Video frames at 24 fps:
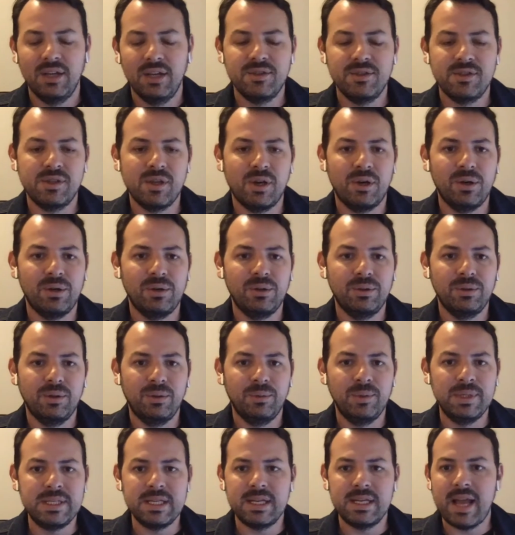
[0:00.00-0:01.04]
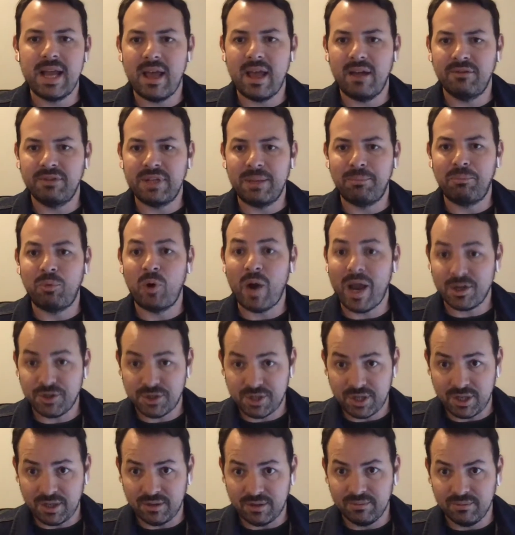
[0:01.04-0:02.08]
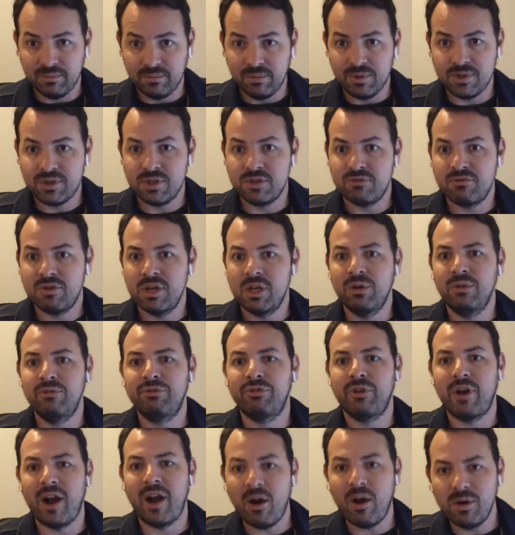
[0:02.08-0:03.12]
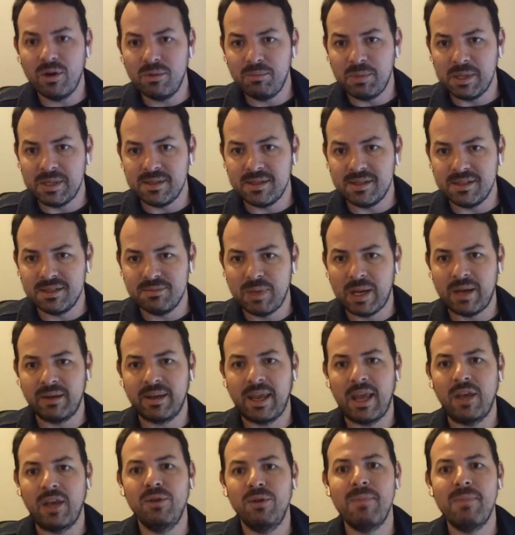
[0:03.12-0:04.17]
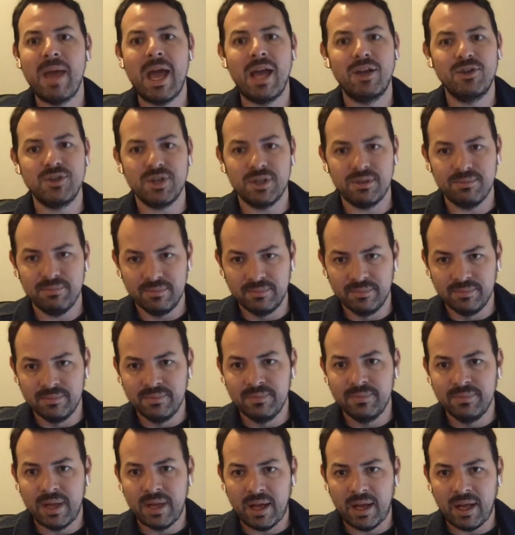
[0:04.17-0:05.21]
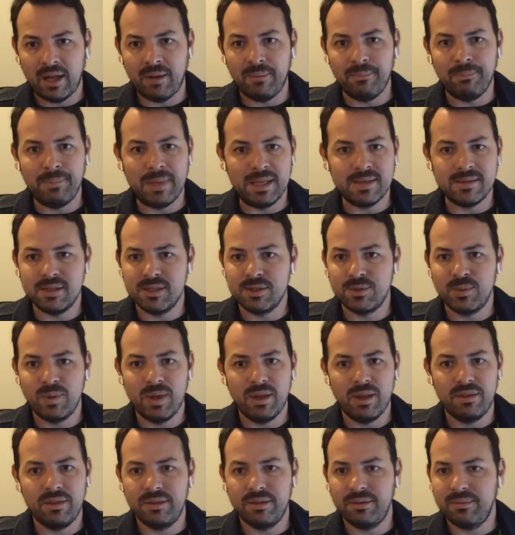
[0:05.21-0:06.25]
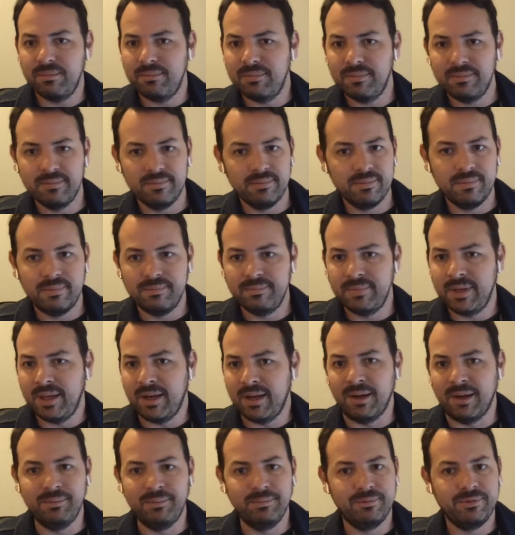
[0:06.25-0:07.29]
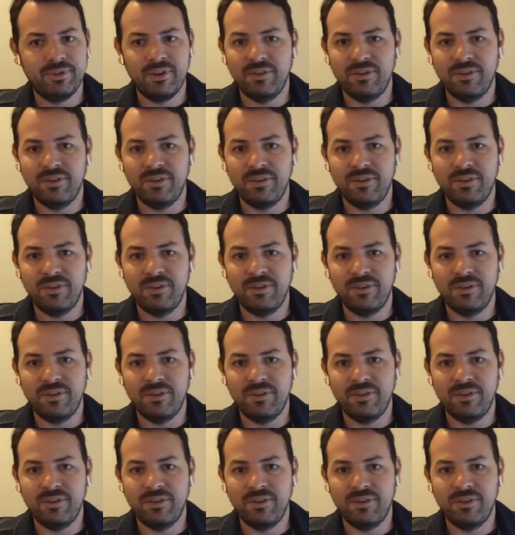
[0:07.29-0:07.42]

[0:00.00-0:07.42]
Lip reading: So we didn't have that pressure, which is really good for our business. But can you imagine business with 50 staff